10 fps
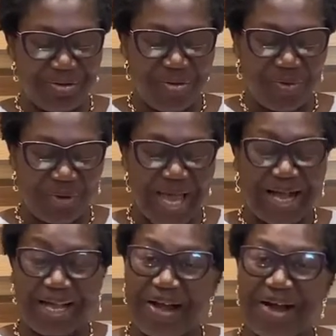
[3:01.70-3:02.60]
We are
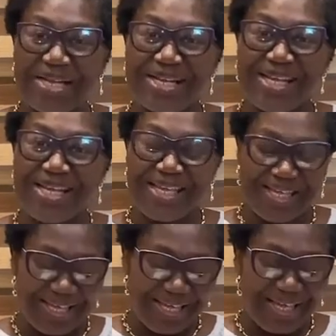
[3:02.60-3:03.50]
currently
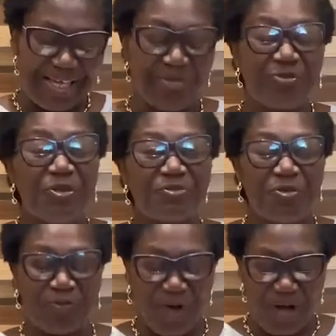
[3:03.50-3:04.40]
in
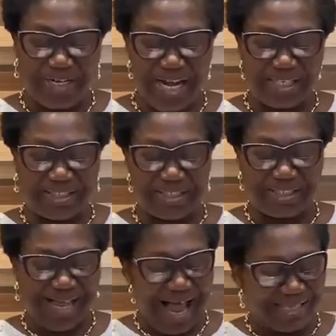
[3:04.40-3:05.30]
54 nations
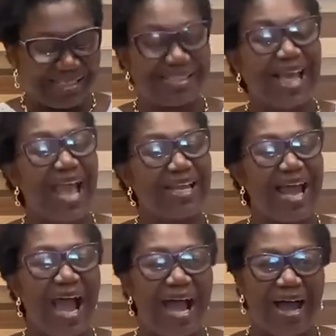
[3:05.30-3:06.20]
aside
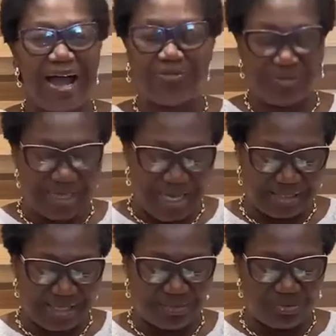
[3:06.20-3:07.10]
our
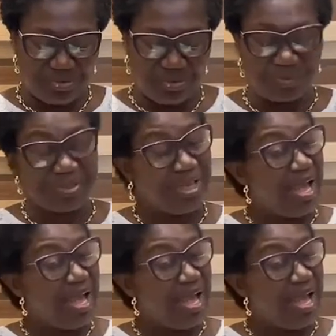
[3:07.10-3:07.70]
affiliated groups,